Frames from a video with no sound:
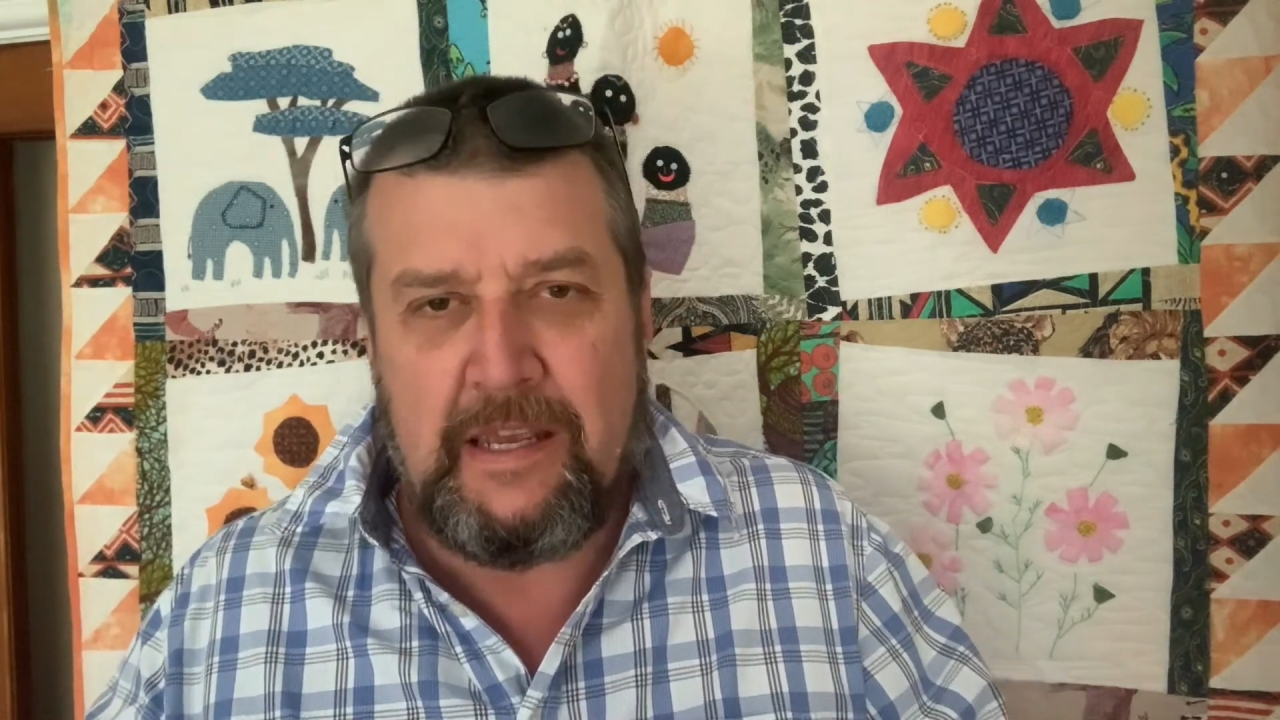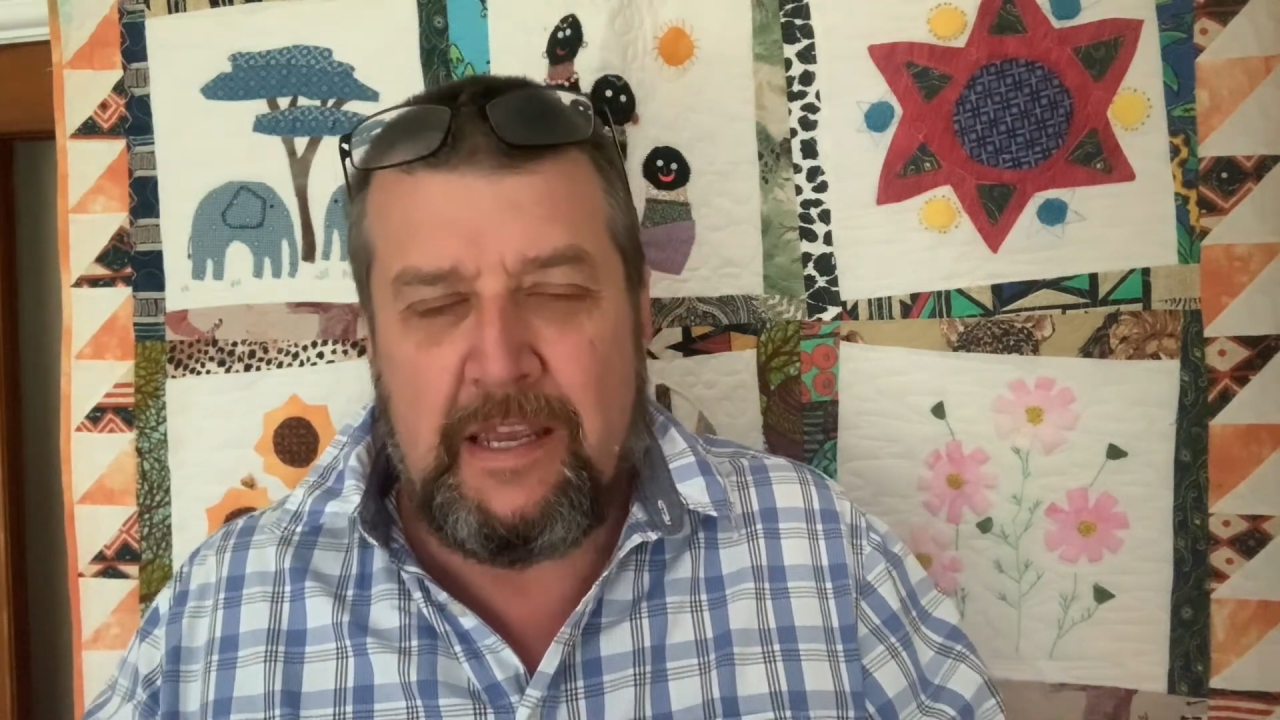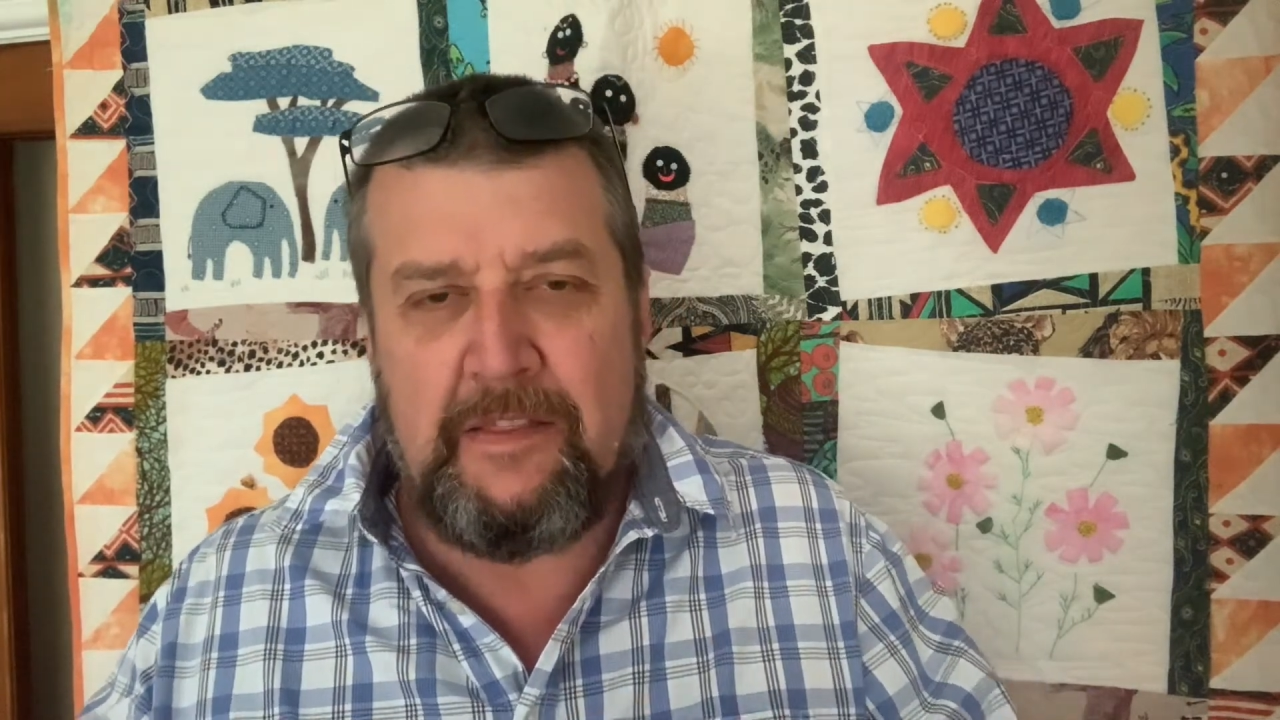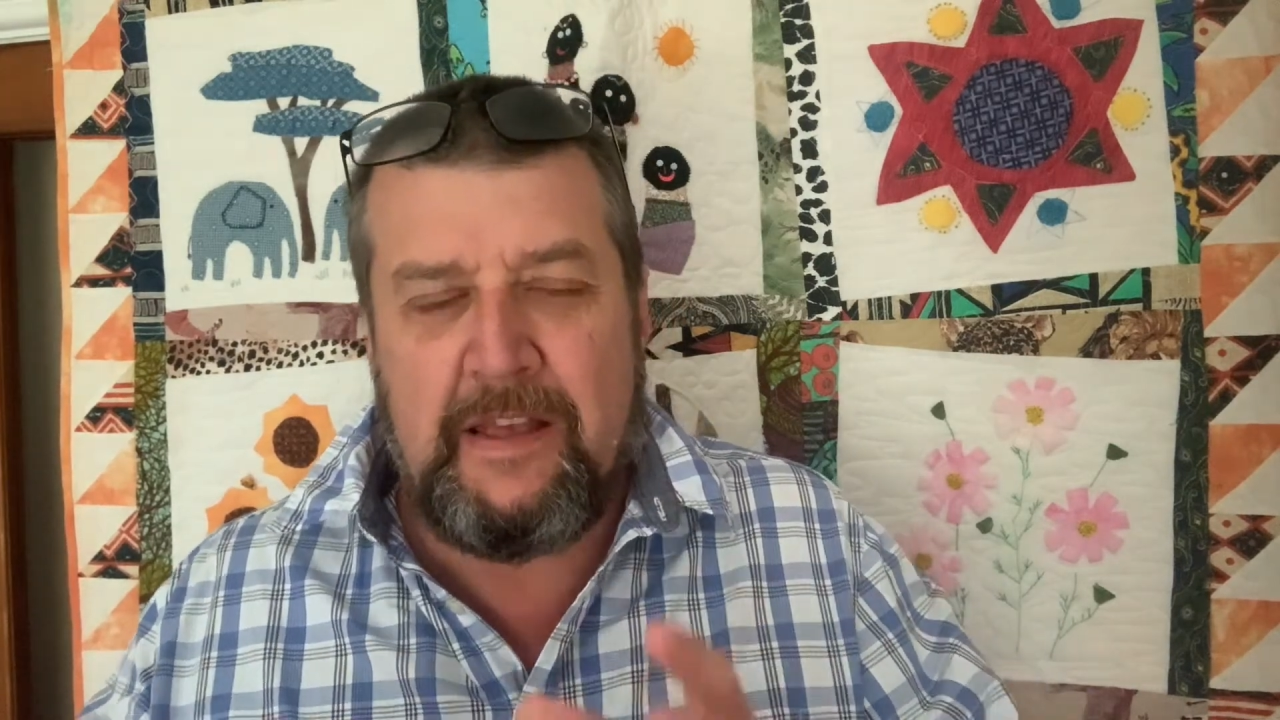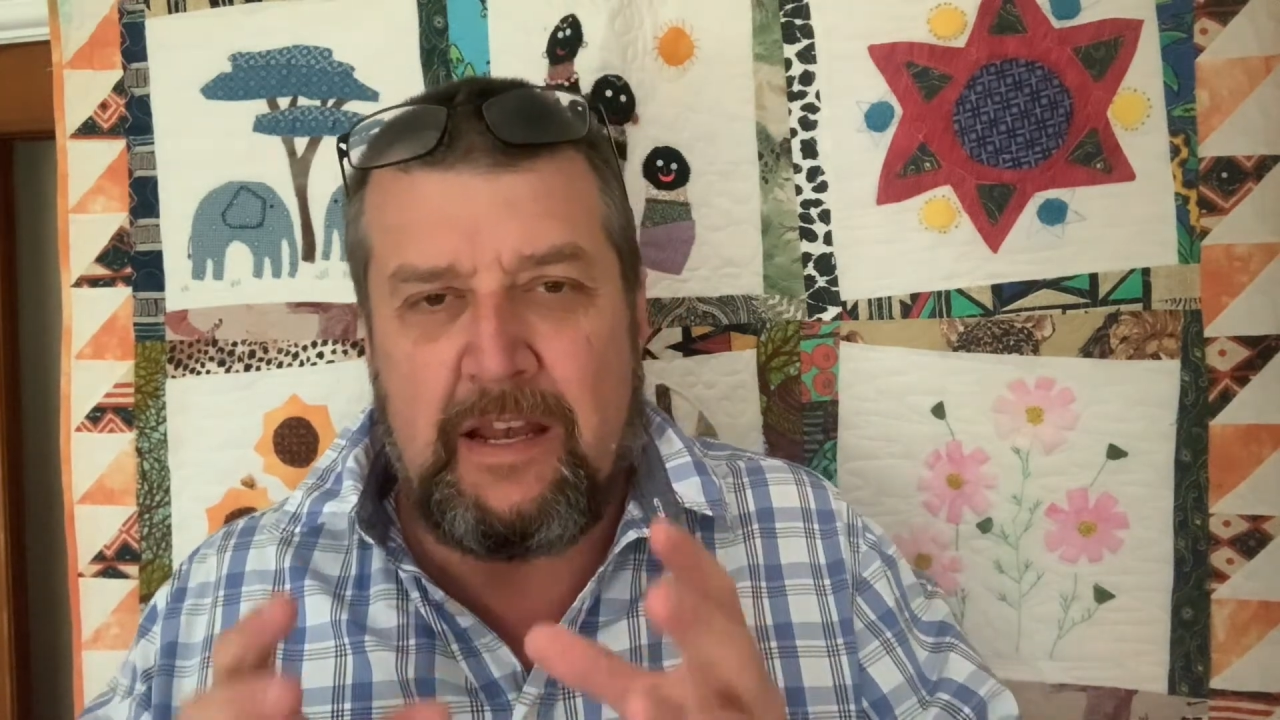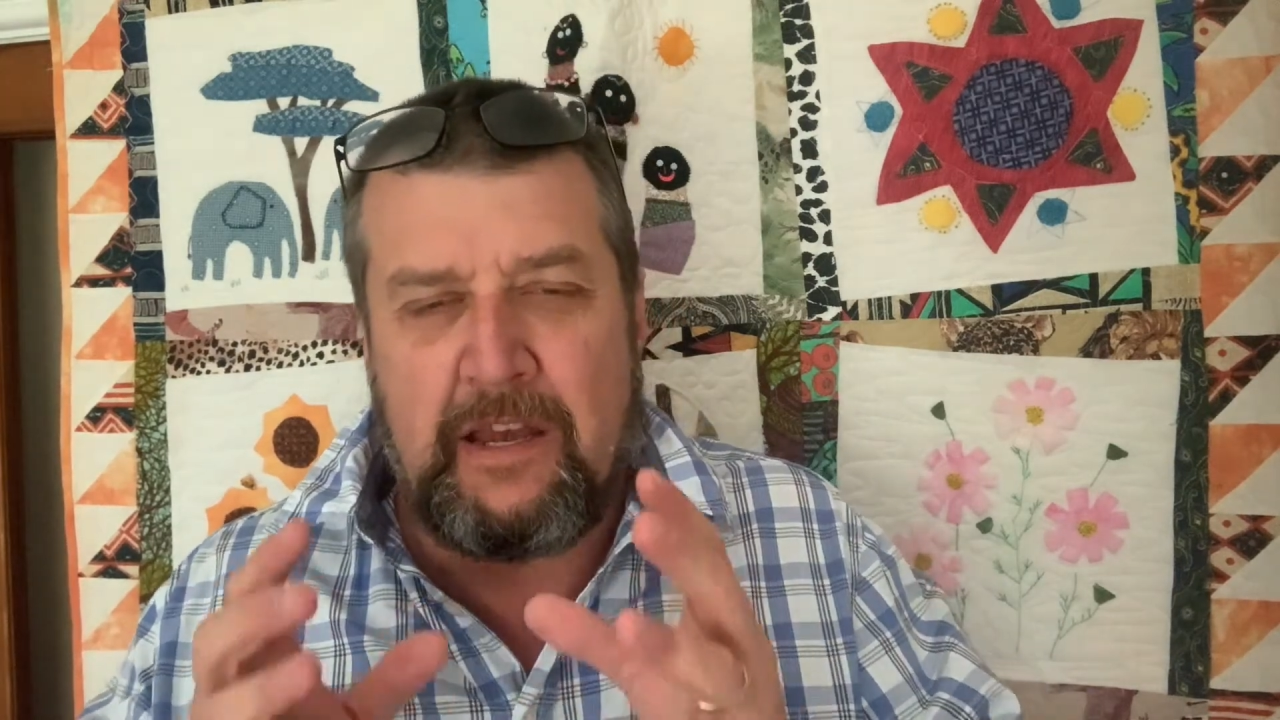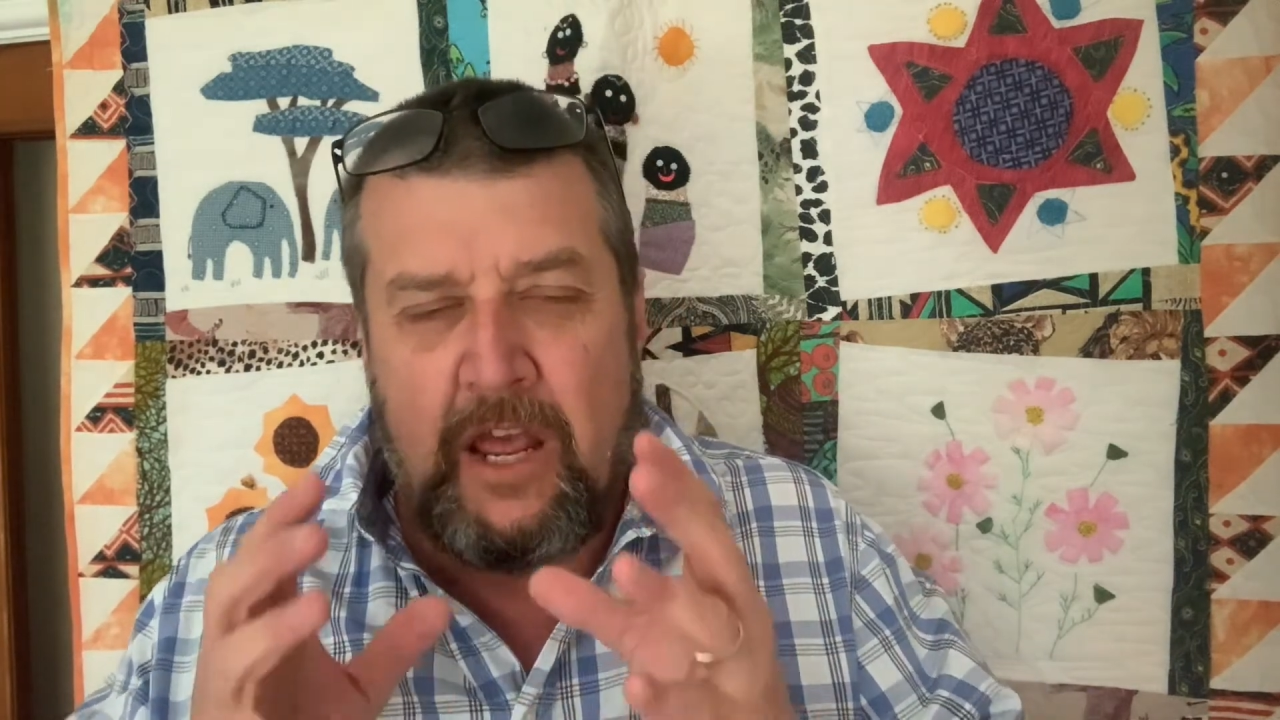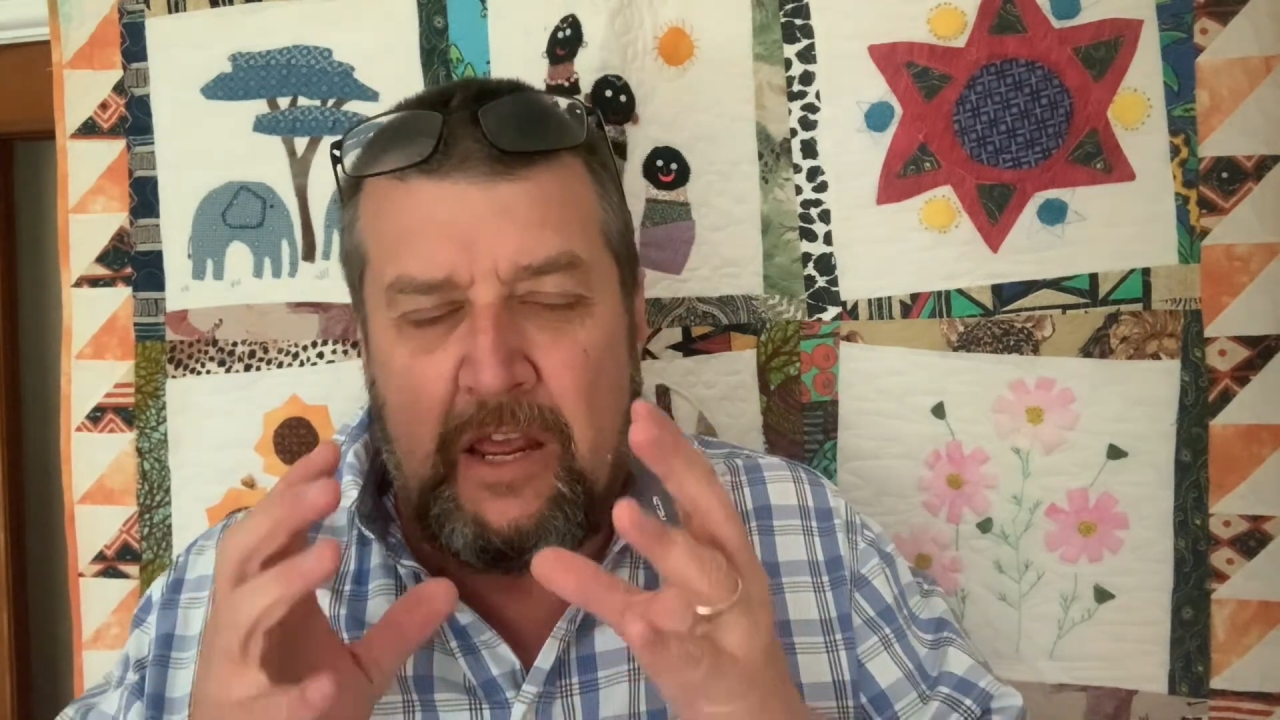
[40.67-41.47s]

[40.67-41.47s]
in that